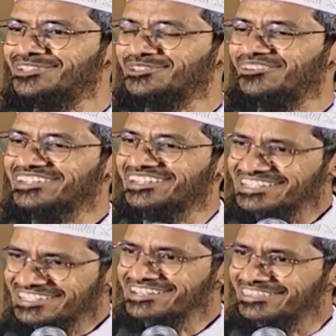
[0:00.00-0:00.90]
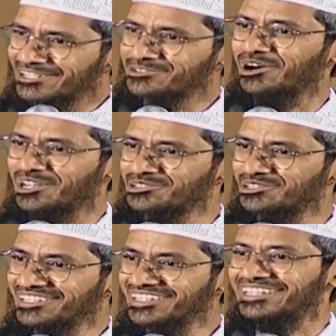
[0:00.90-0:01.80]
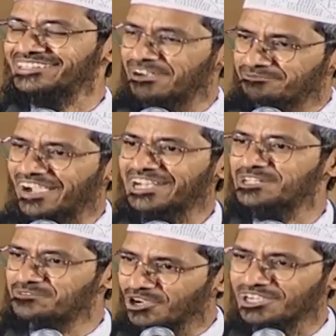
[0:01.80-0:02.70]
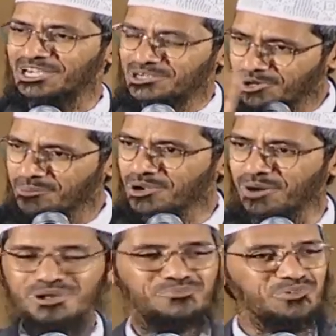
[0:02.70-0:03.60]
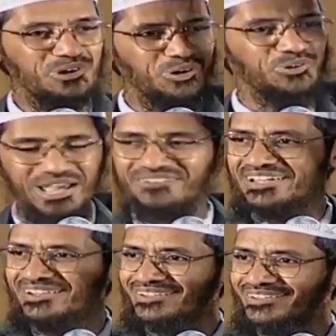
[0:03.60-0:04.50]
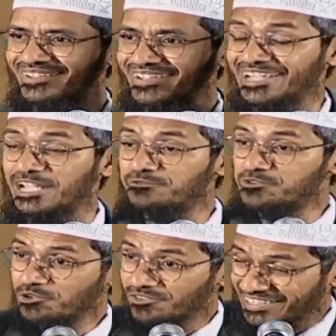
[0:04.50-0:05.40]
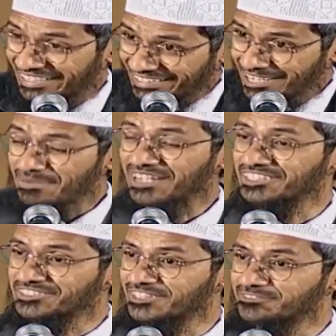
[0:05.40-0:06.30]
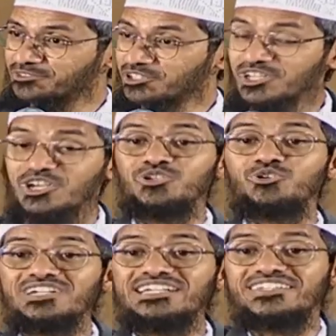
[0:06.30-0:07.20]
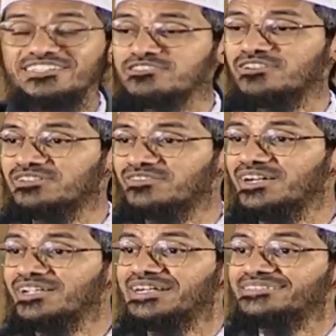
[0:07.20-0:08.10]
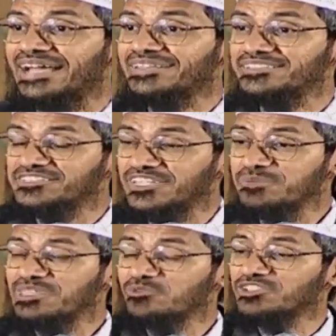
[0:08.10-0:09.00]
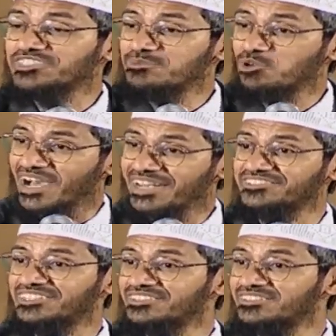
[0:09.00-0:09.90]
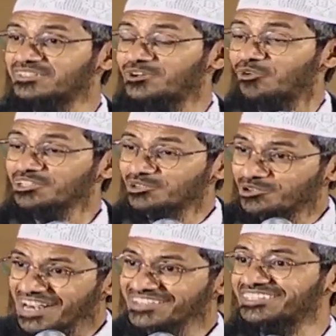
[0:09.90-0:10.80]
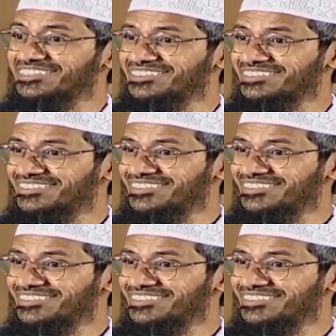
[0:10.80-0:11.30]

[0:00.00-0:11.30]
So when Krishna says to Arjun that fight, if you are killed, no problem, you will go to heaven. If you return back successful, you will get the riches of the world. That is the same thing what Sahih Bukhari says, what the Quran says.